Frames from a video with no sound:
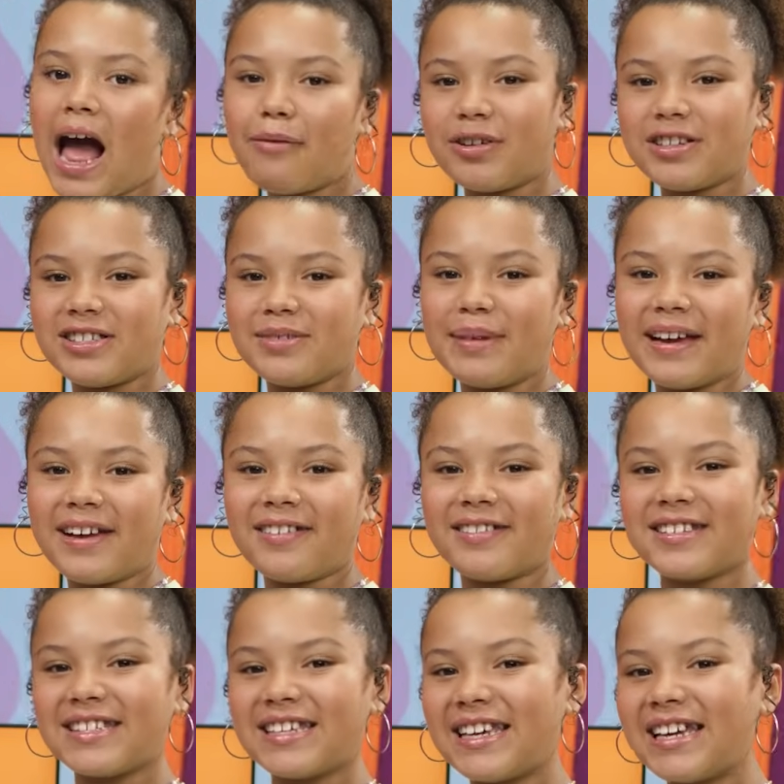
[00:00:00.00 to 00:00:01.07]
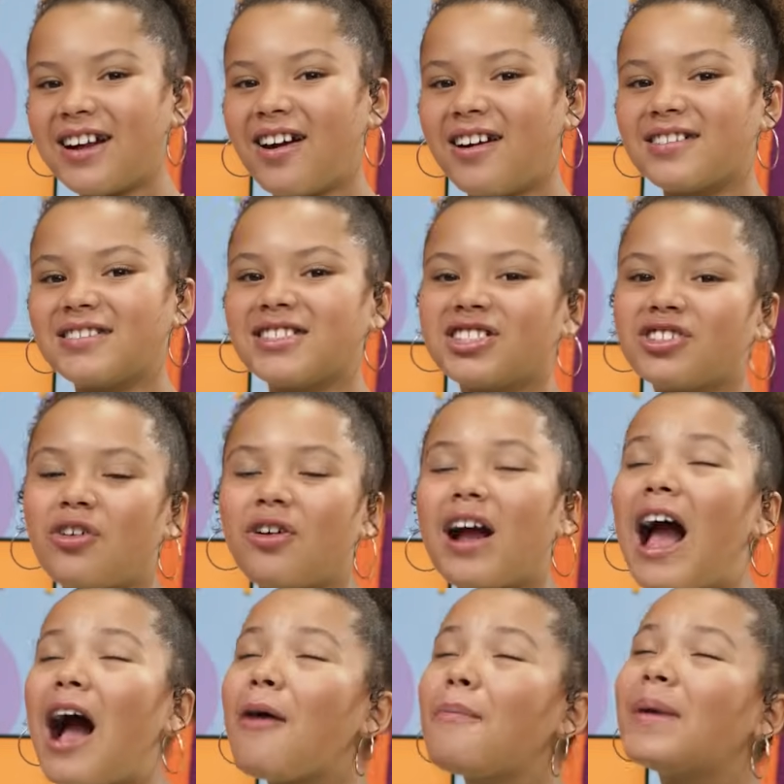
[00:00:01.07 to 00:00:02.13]
I wanted to make her this e-card to show her
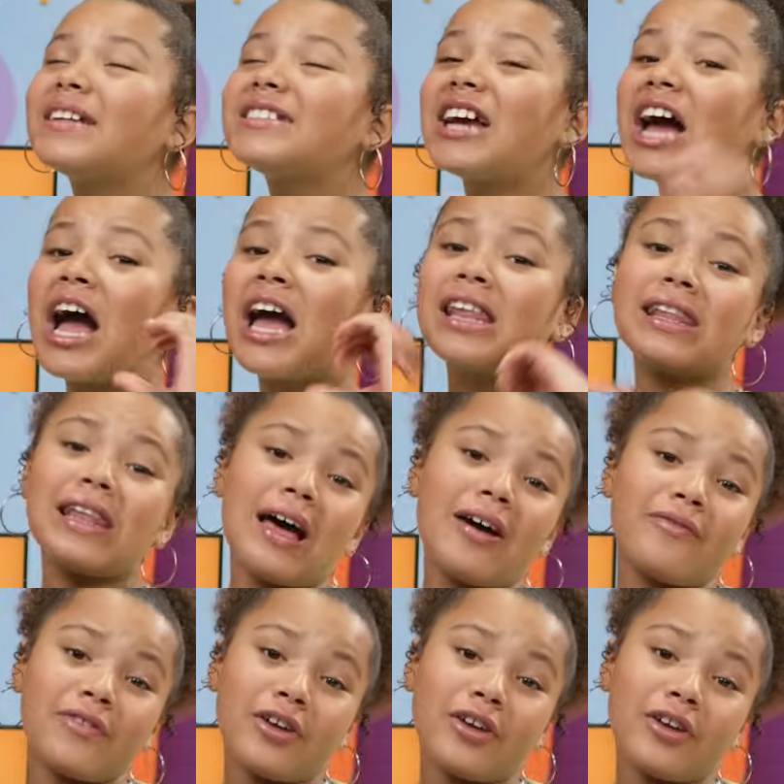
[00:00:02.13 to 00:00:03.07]
how much I love